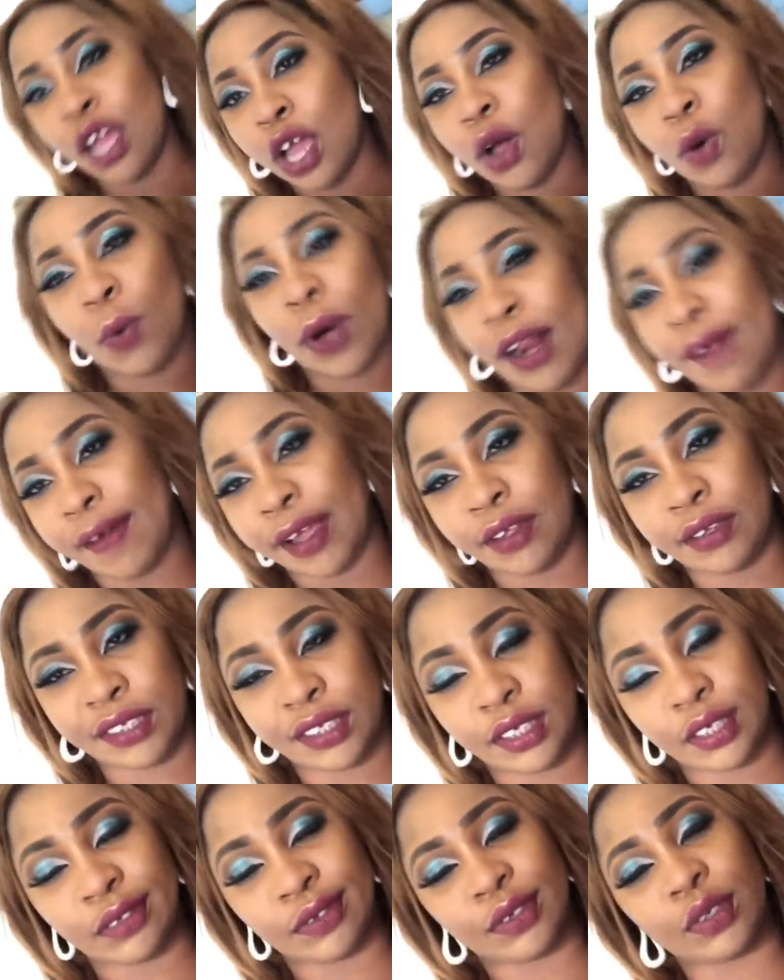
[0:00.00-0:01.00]
whenever you see
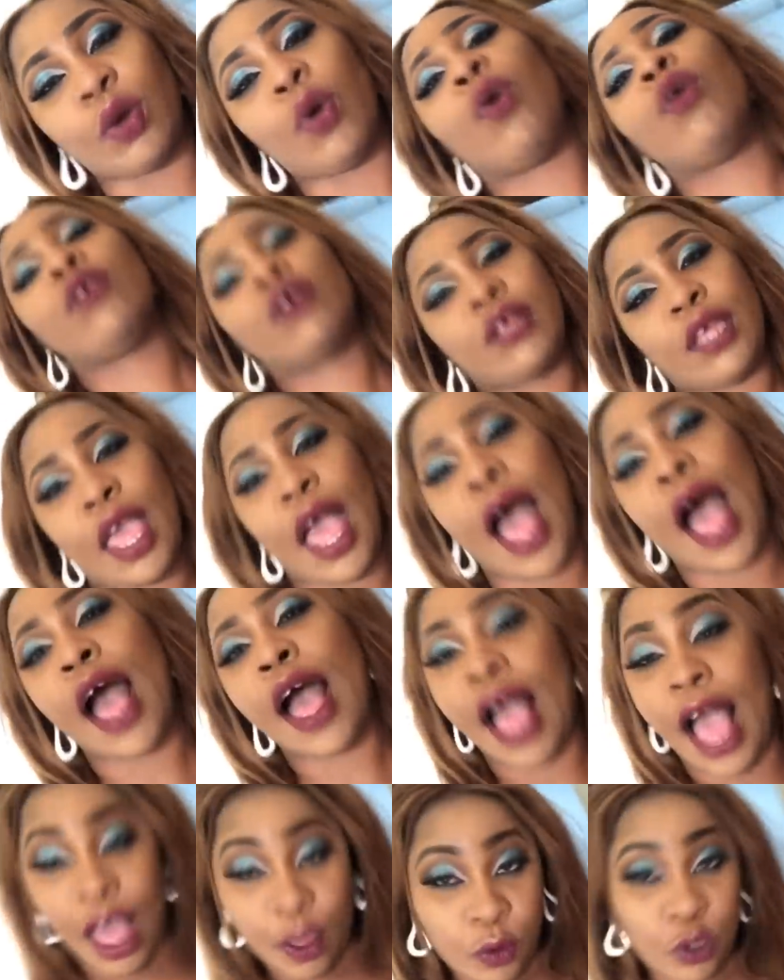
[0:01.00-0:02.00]
this video. Yeah,
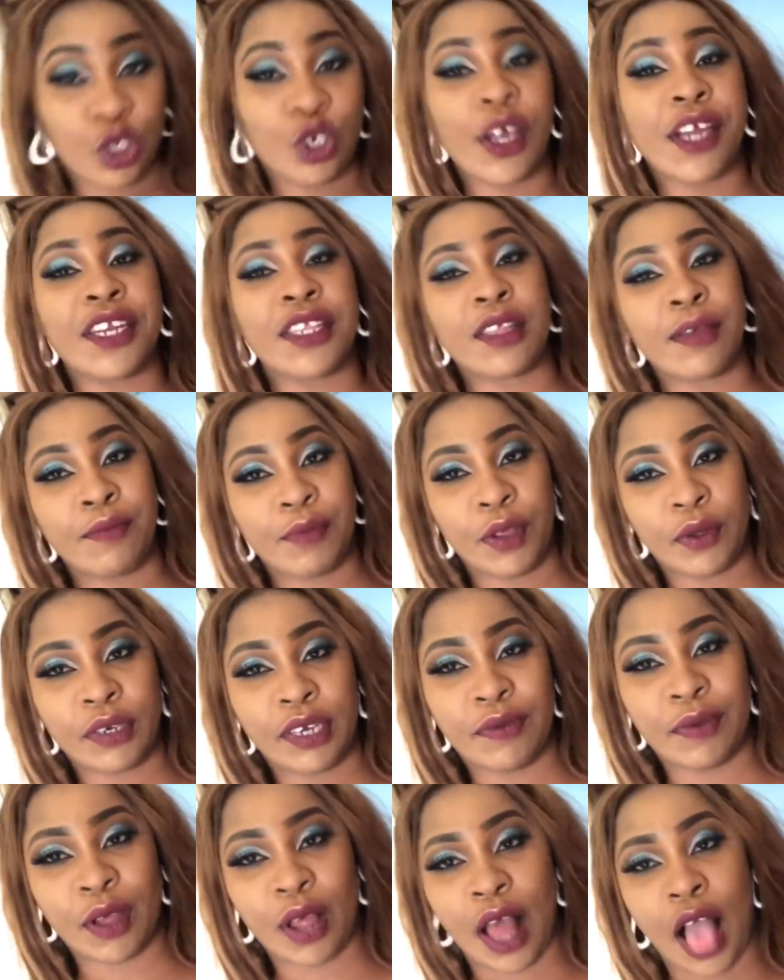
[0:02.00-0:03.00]
I wish you anything
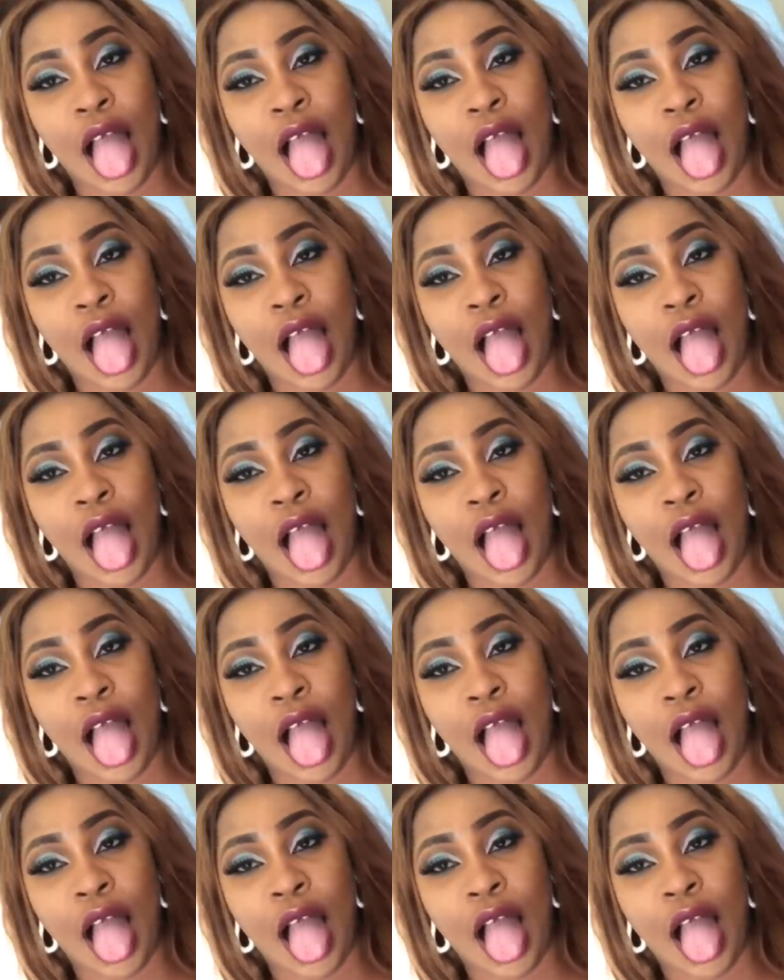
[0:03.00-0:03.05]
beautiful.